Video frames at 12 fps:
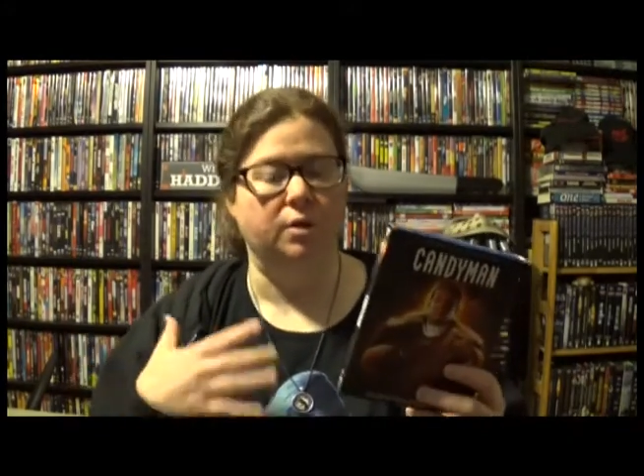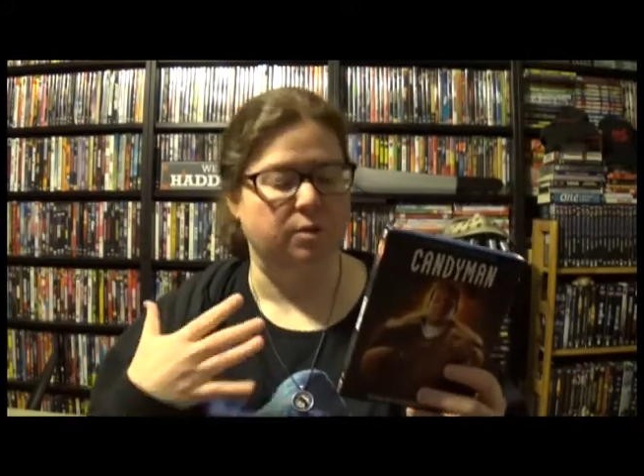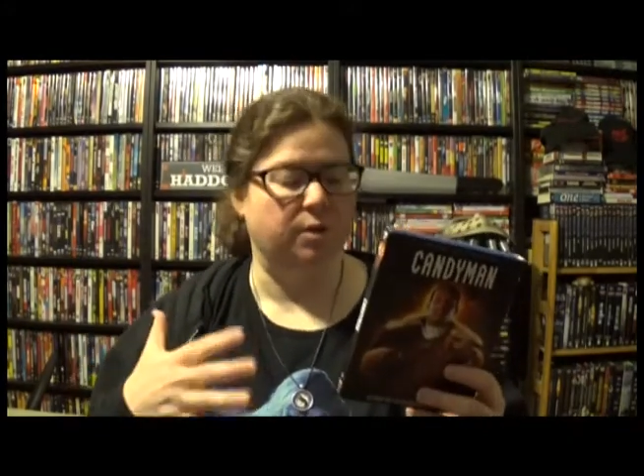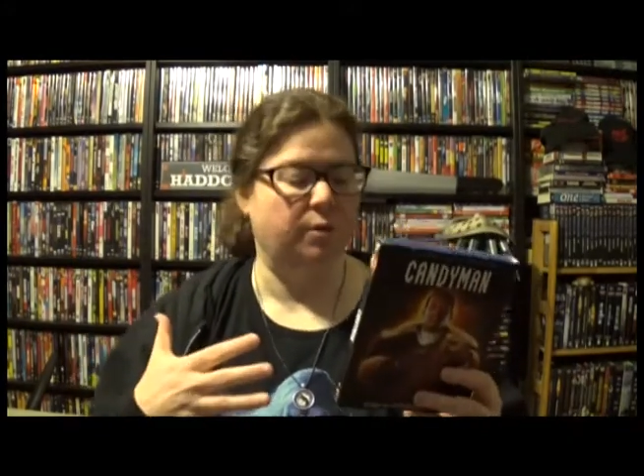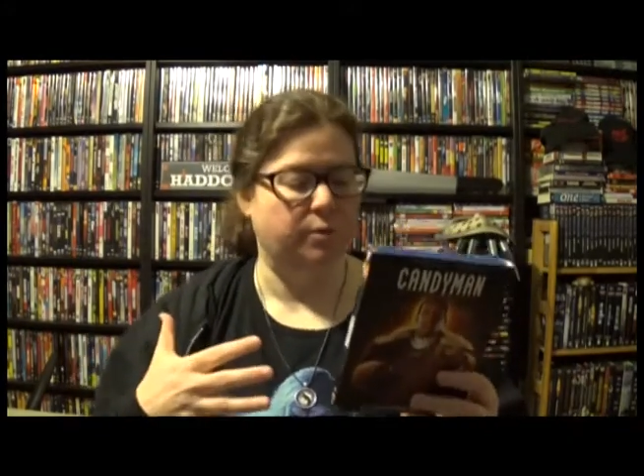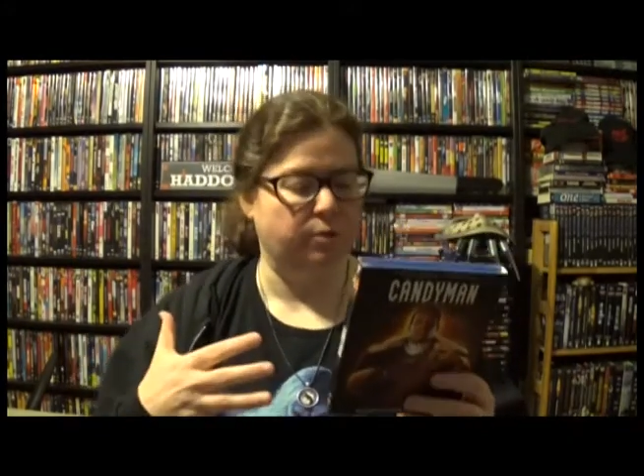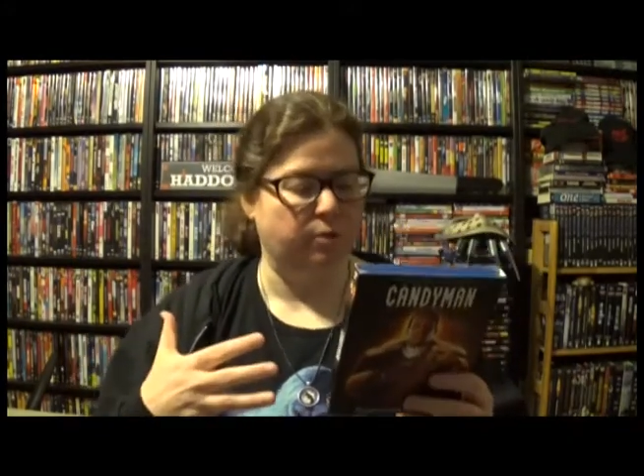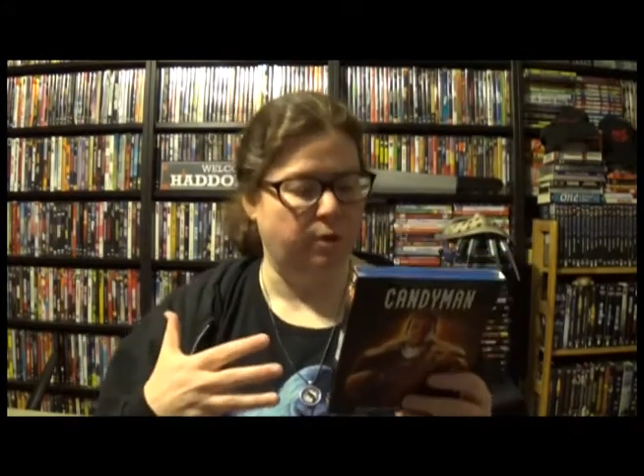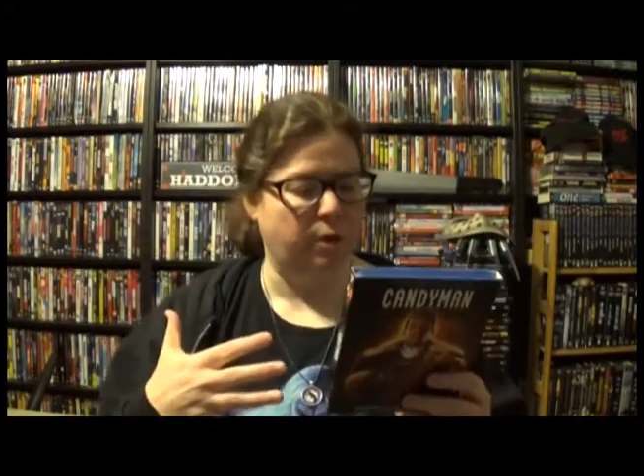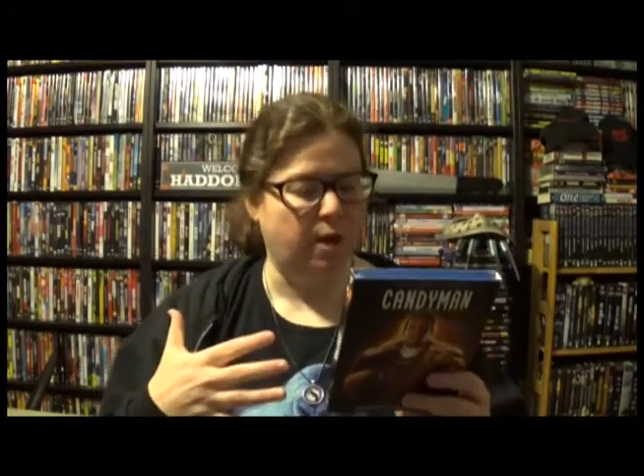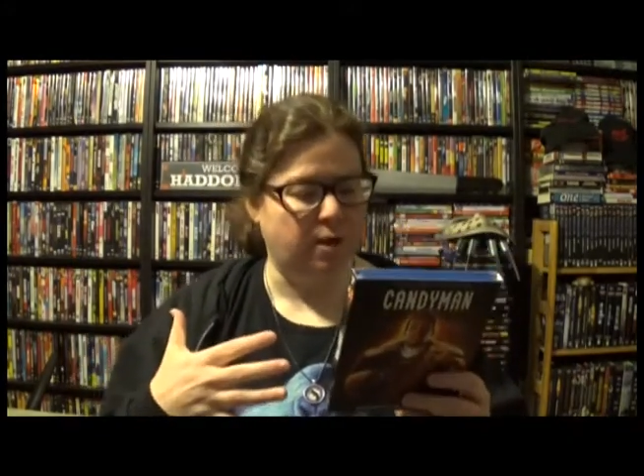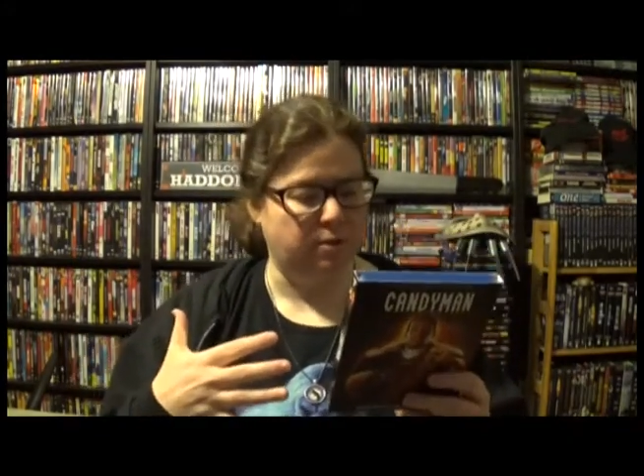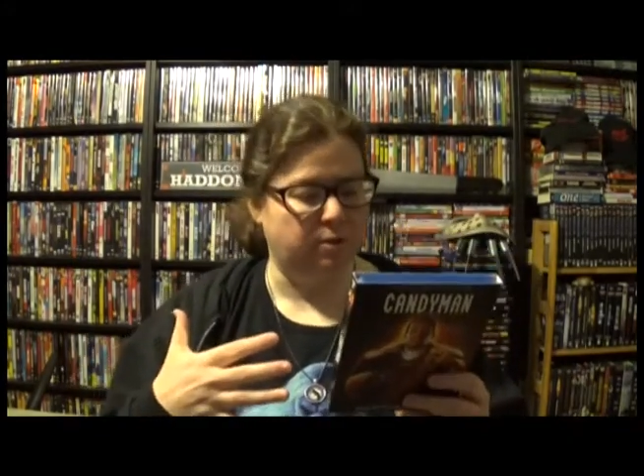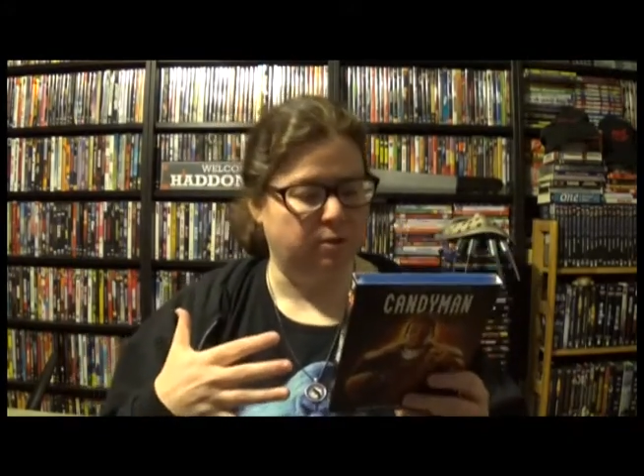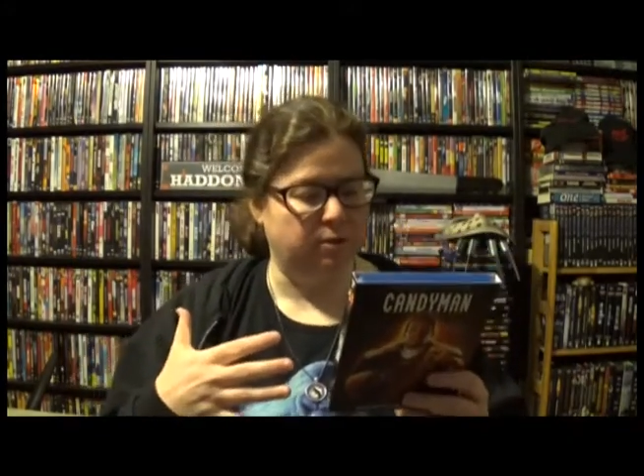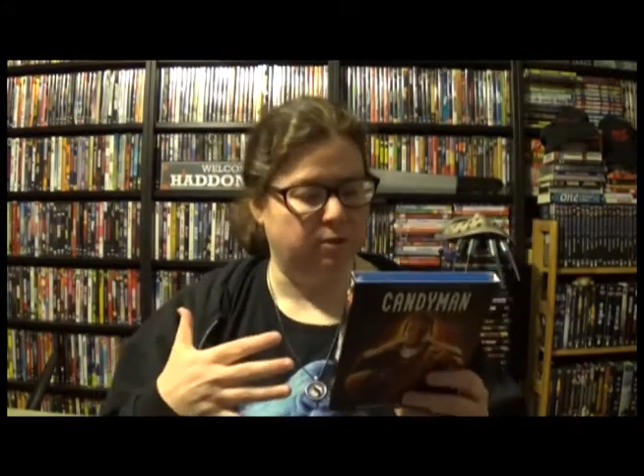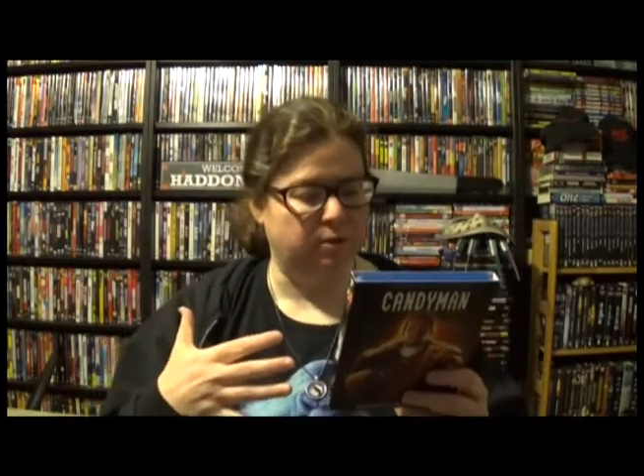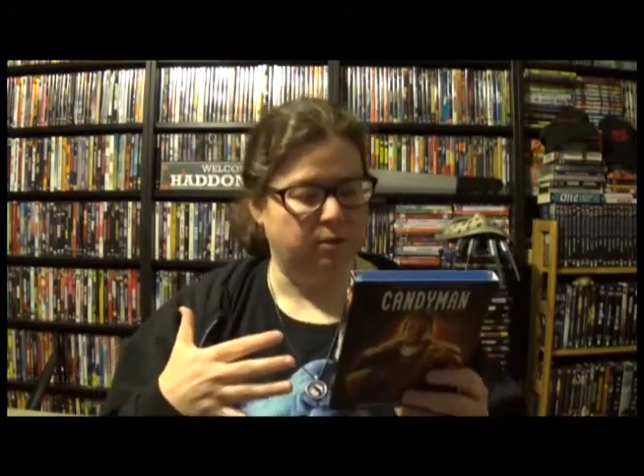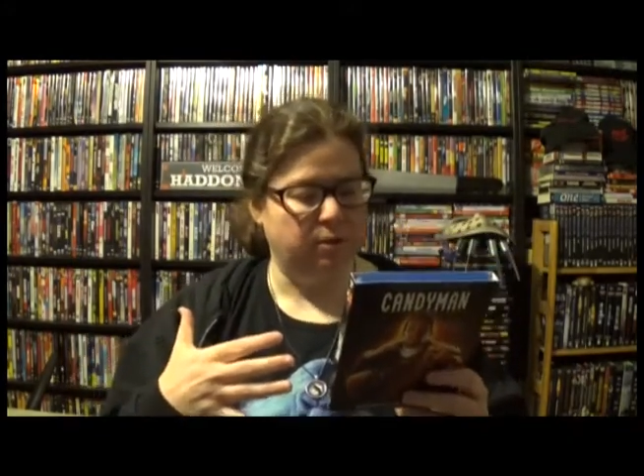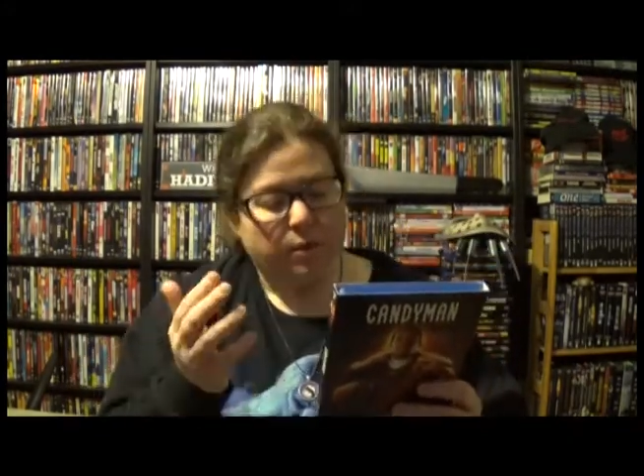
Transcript: so that was really excellent.